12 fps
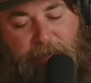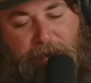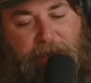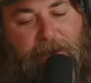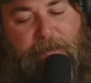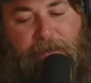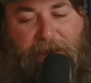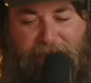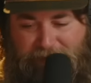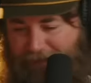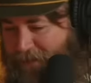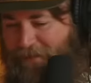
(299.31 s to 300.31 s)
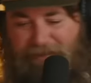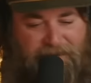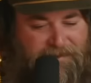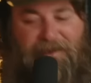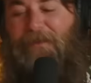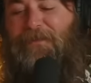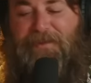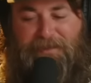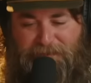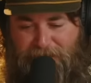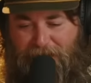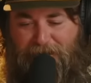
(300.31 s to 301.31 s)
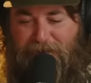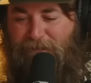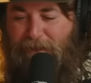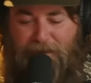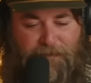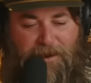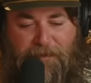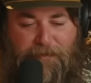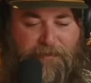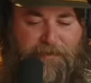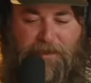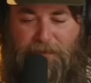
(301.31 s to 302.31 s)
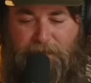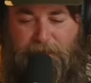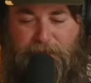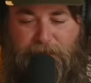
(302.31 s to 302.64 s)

But anyways, that's not what this is about. It's about the rifle. So,